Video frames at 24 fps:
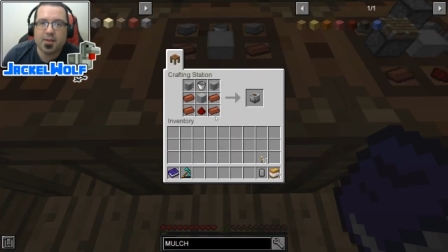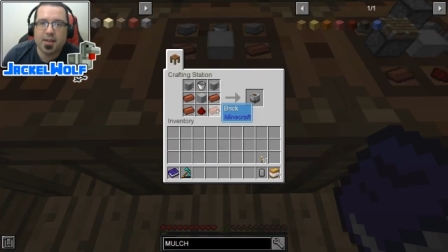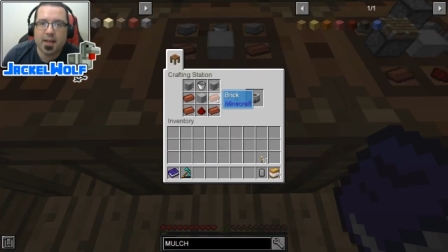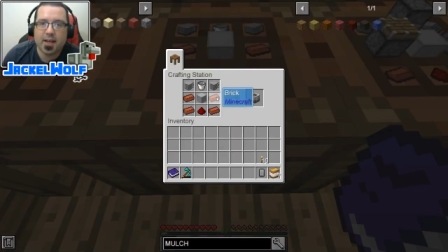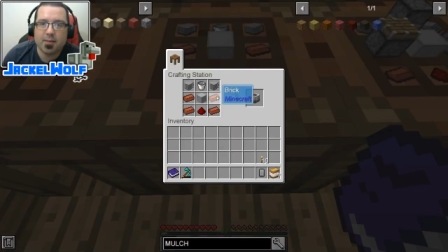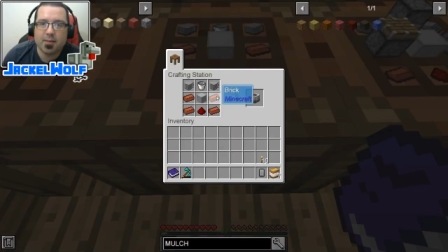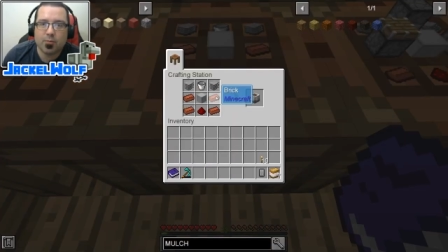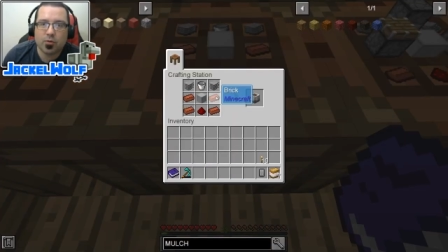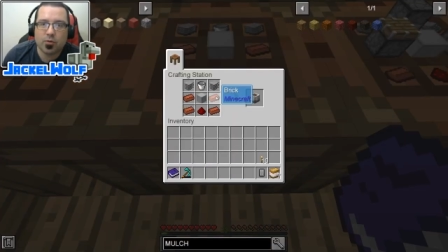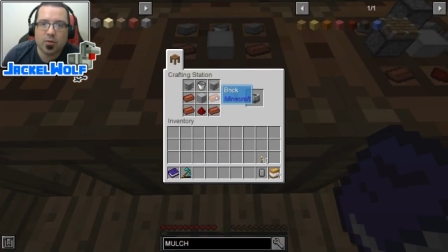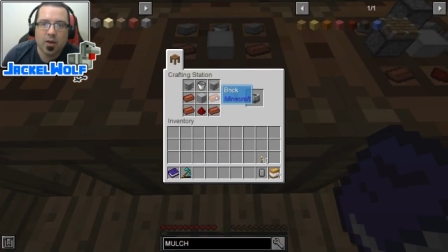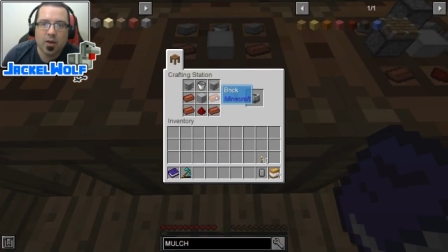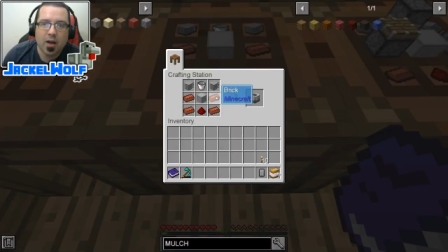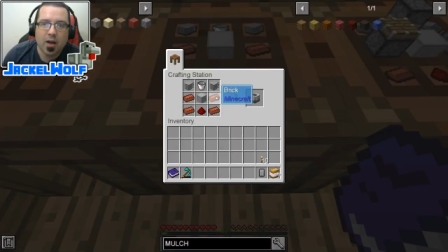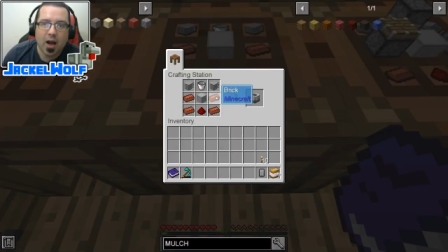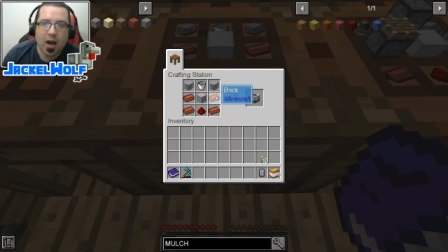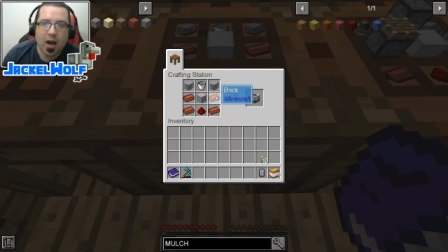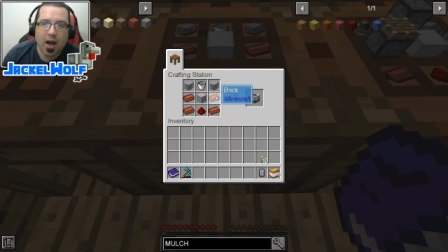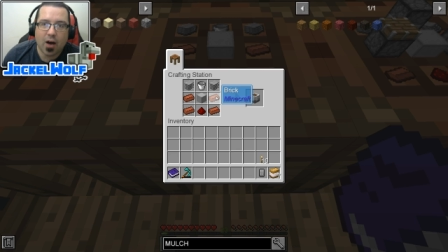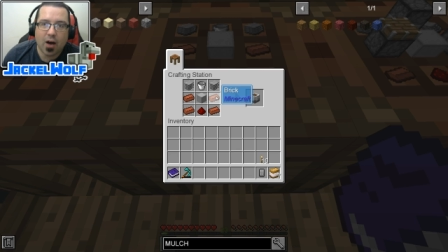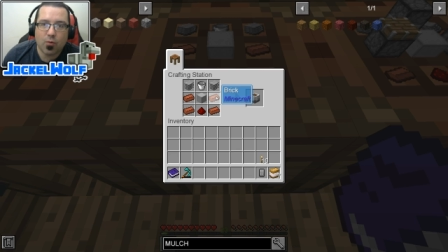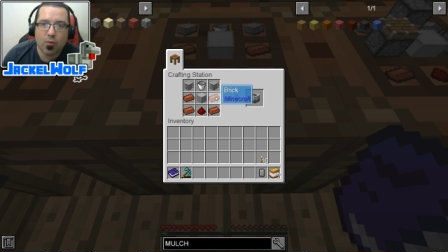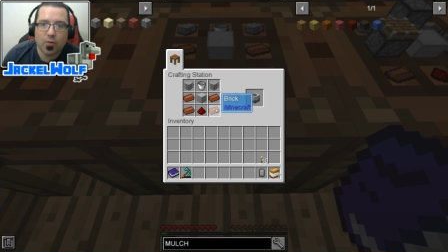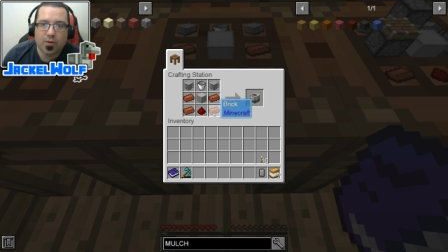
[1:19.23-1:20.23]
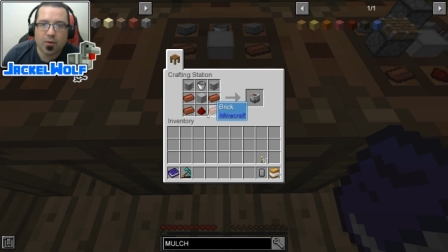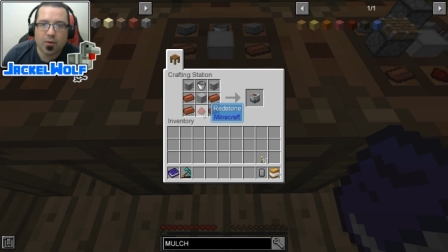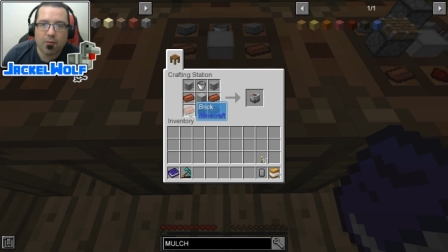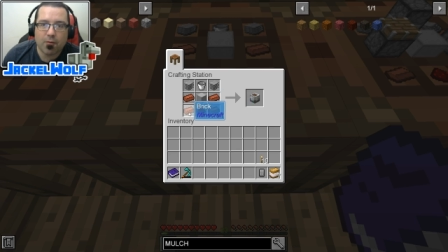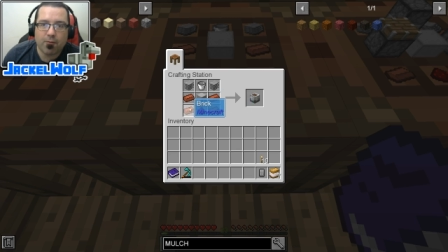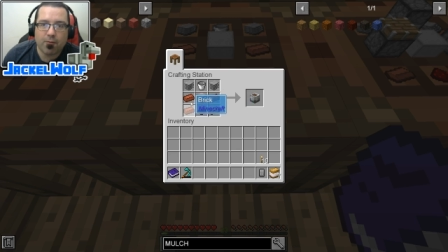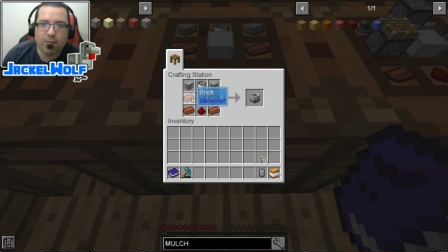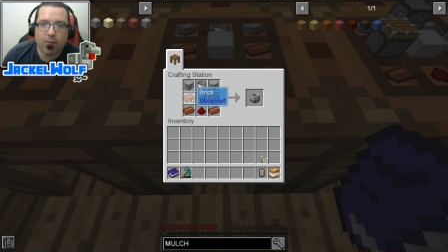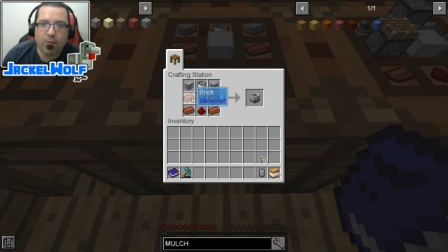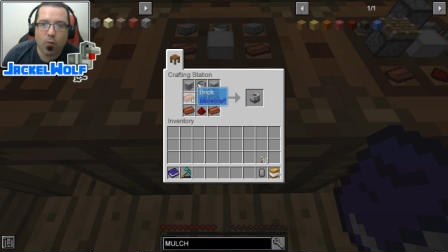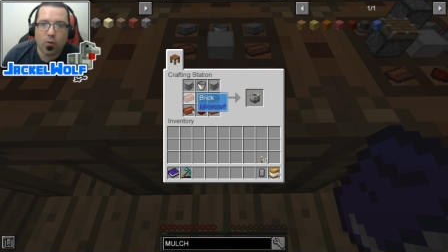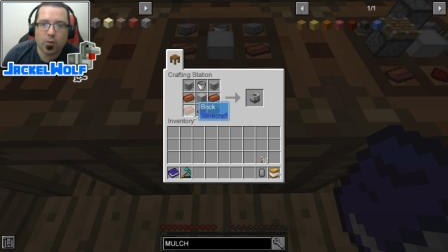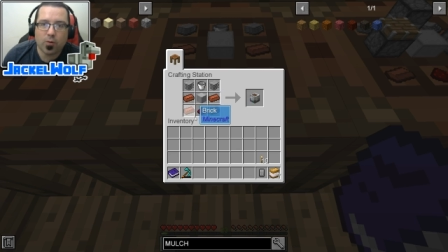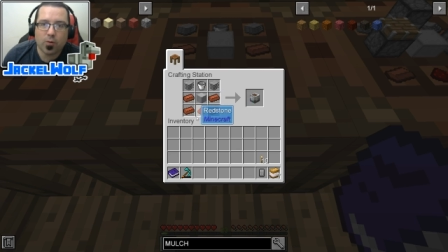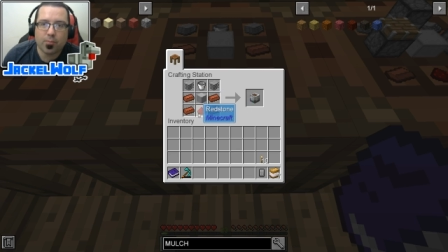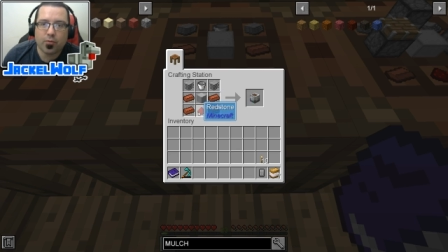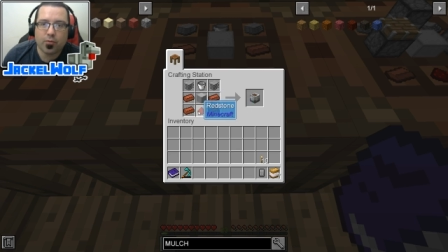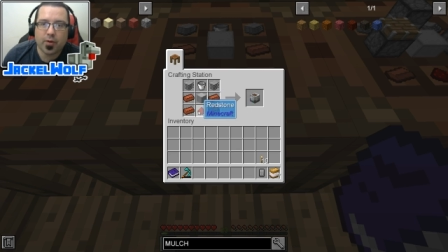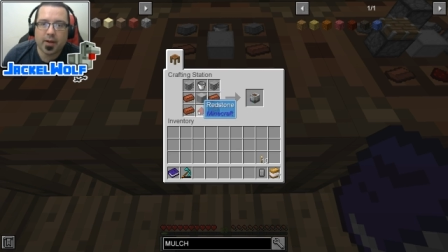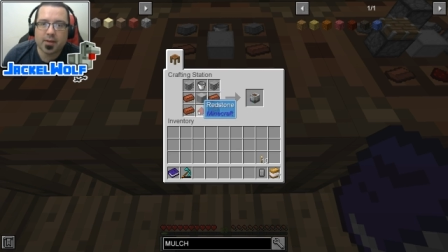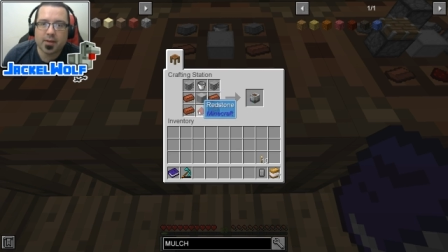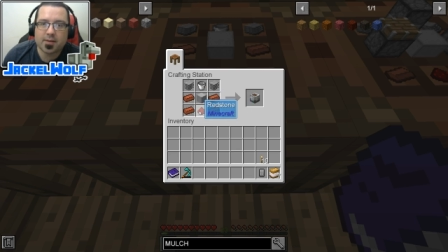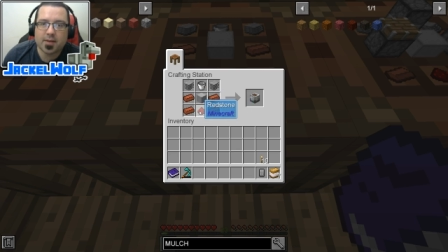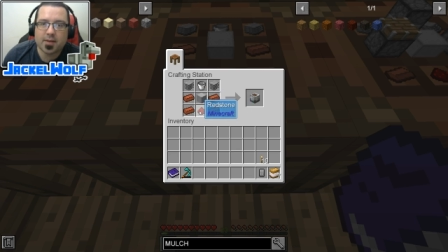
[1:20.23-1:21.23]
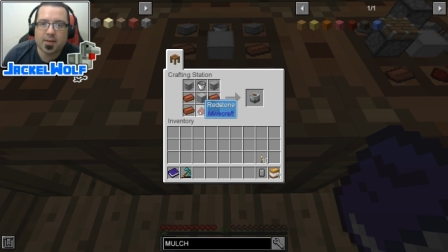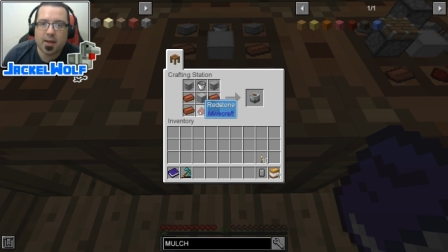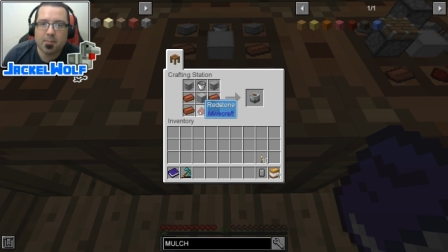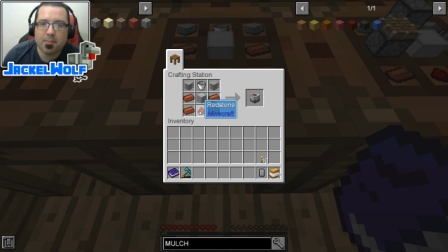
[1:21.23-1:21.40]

table uh, with four bricks,